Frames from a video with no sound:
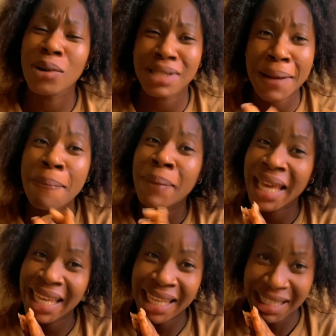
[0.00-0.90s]
us, I'm
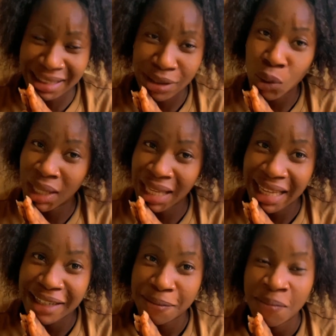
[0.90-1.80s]
begging,
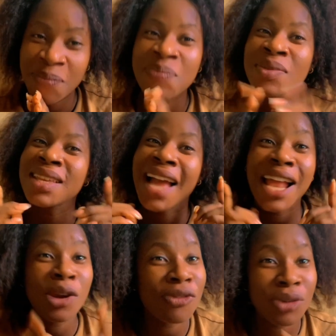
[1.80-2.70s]
okay? I
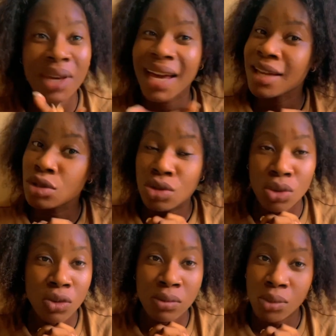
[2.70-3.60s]
love you guys
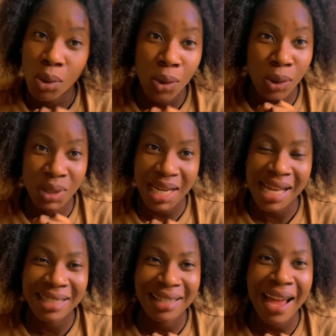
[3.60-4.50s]
so much,
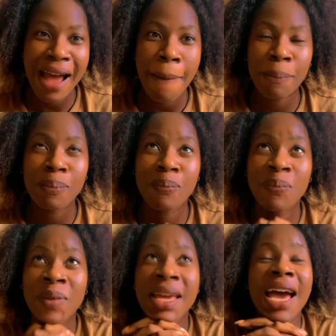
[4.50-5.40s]
and
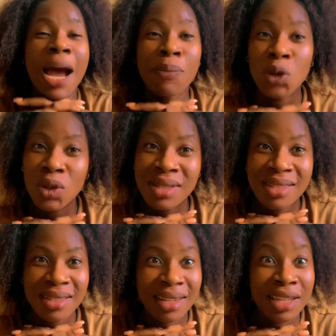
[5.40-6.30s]
I'm not
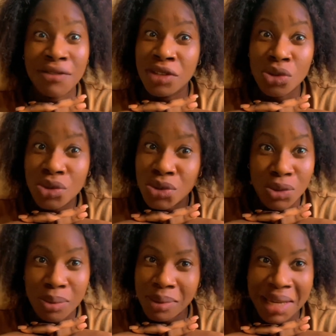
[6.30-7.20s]
leaving you two
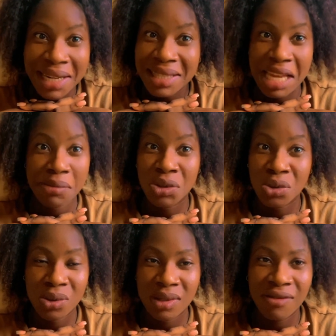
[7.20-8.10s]
anytime
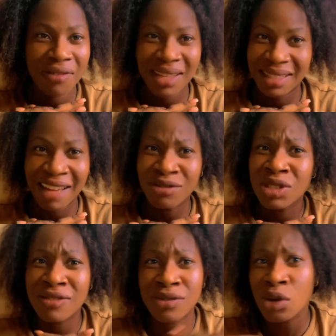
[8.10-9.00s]
soon. In fact, I've not
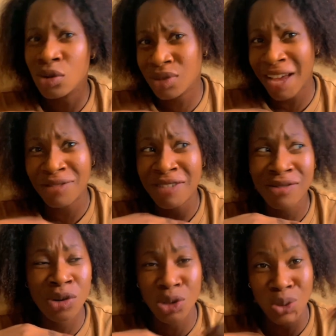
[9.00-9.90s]
even
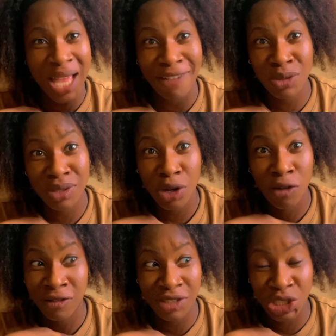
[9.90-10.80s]
gotten half
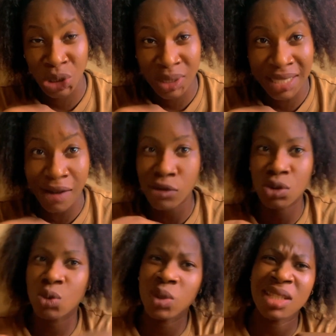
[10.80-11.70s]
of the journey. I want to
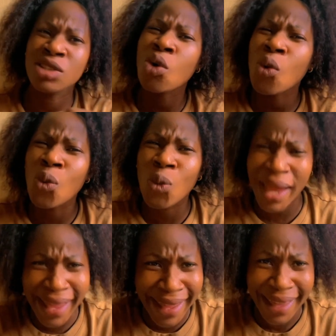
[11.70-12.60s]
quit. No
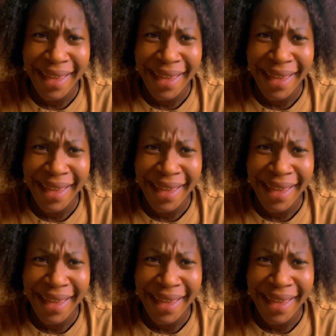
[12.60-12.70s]
way.